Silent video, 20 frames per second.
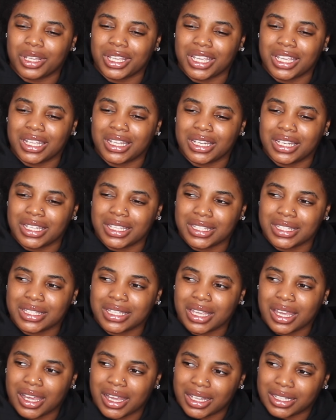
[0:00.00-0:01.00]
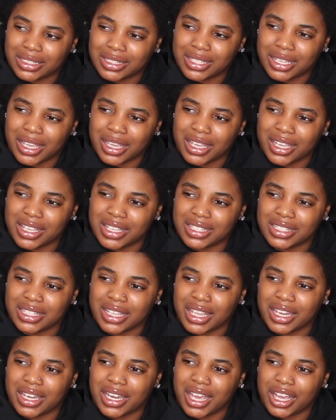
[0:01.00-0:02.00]
in this contest,
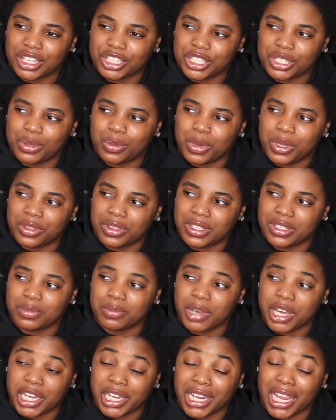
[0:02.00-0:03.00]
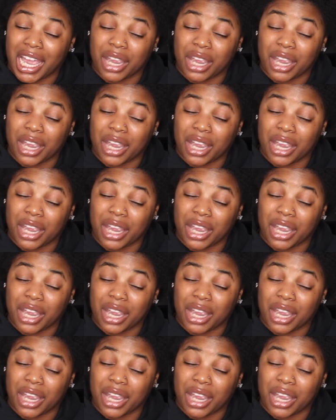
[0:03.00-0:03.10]
and now she won this money.